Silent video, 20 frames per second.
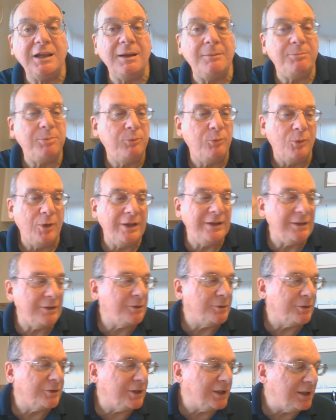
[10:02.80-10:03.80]
up one
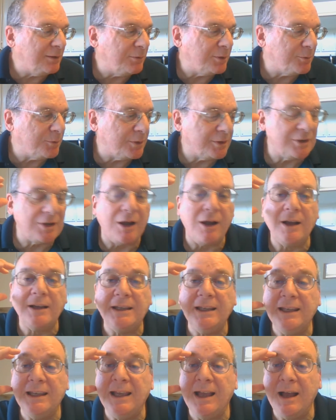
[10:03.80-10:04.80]
other thing when we're
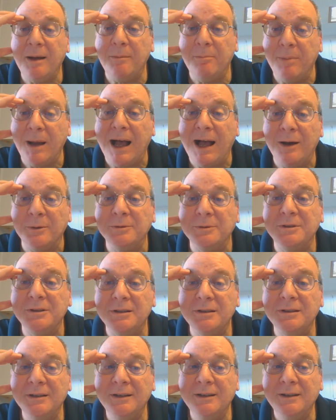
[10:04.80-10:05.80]
talking about
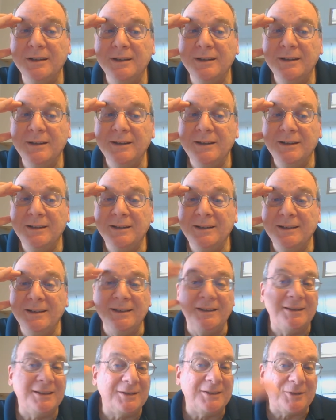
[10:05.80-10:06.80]

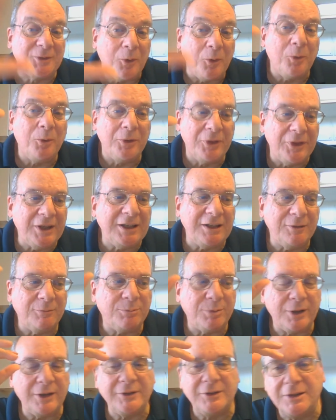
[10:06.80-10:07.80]
this whole thing of
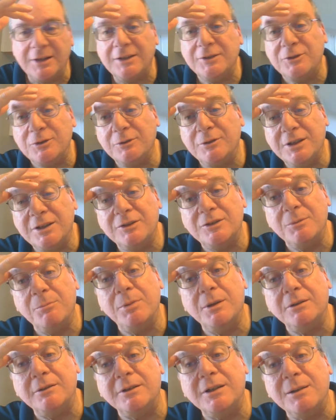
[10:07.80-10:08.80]
presidential
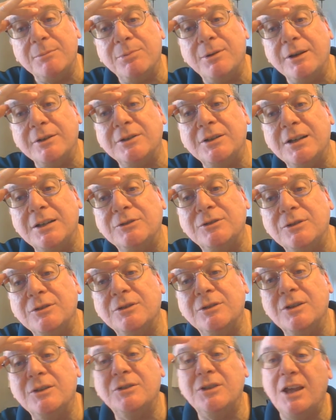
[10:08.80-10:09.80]
disability, presidential
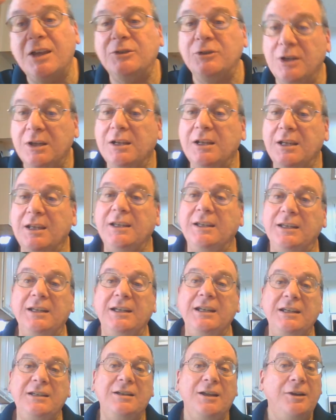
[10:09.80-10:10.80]
succession. You
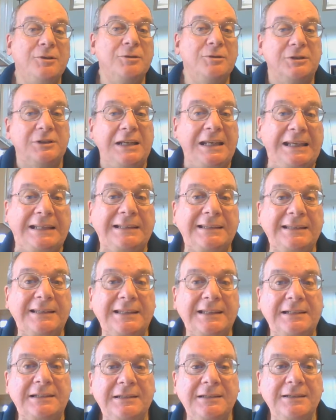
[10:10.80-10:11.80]
need to understand
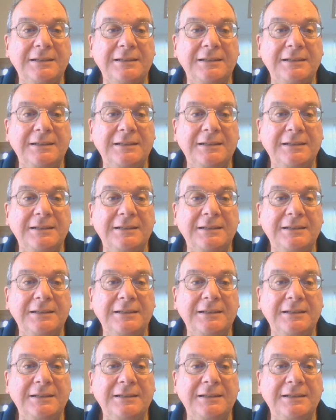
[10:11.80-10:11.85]
that